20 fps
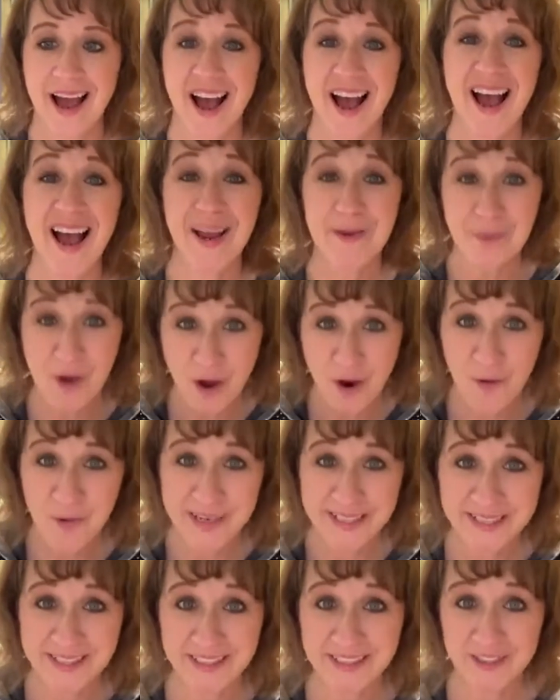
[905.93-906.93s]
I'm
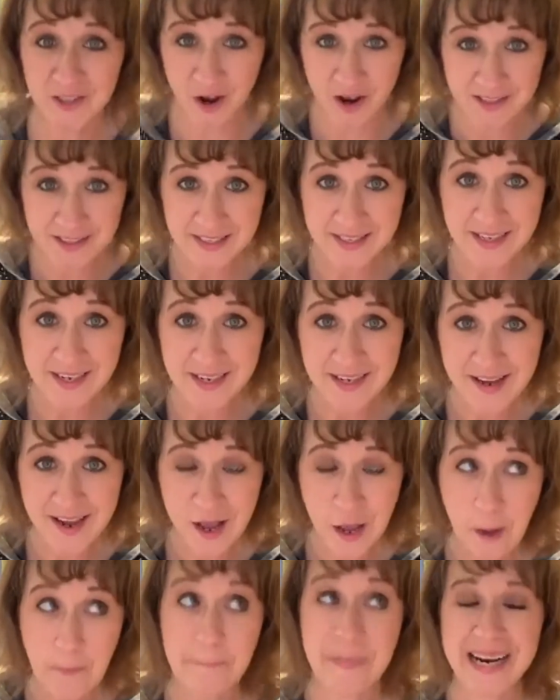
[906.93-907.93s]
always exhausted,
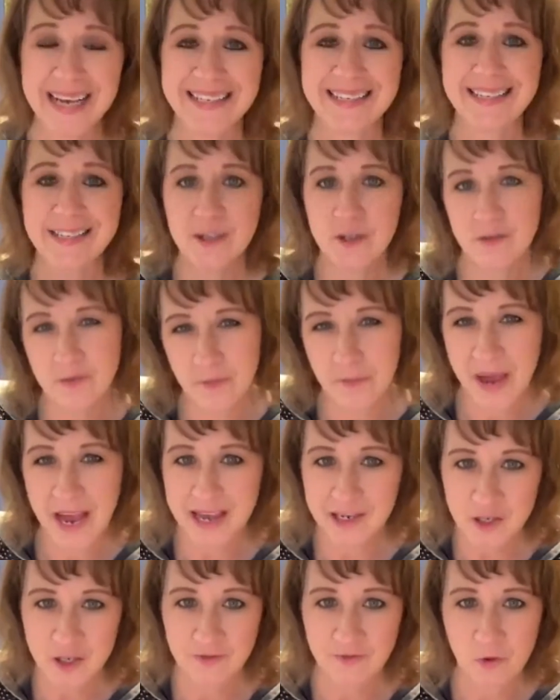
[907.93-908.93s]
but I still have a
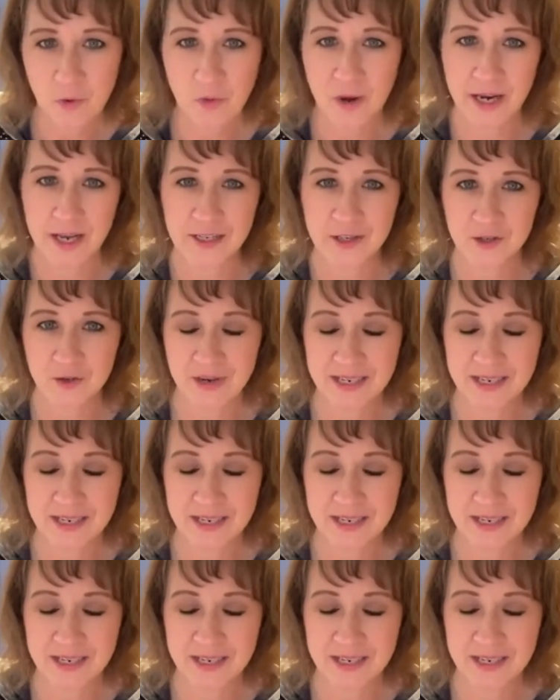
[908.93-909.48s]
passion for what I do.